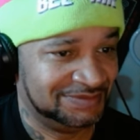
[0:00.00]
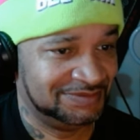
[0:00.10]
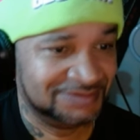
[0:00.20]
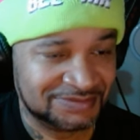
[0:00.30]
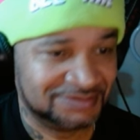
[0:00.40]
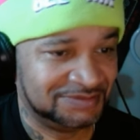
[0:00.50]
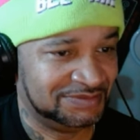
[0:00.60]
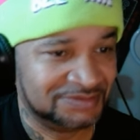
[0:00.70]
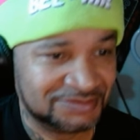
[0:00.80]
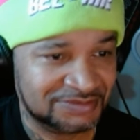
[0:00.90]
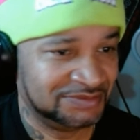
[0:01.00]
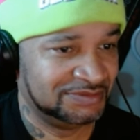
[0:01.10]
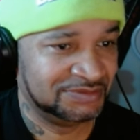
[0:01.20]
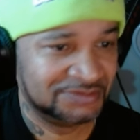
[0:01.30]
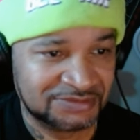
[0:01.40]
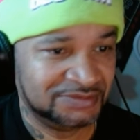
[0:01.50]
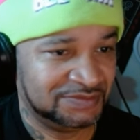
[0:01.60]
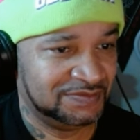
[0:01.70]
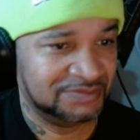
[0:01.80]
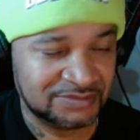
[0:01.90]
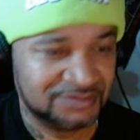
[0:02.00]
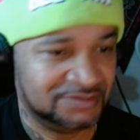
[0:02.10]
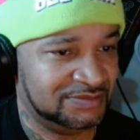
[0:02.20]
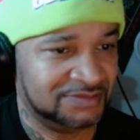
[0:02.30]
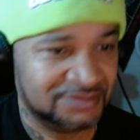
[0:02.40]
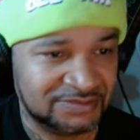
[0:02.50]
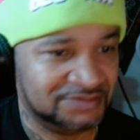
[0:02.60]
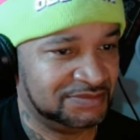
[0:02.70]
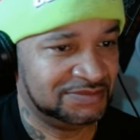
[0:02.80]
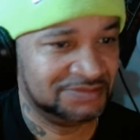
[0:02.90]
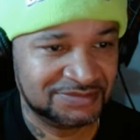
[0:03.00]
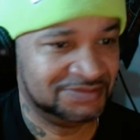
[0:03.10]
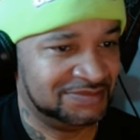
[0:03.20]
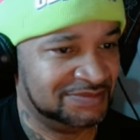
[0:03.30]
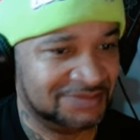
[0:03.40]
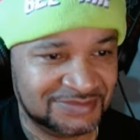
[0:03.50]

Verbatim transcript: I've been down lately, but maybe someday I'll get my act together.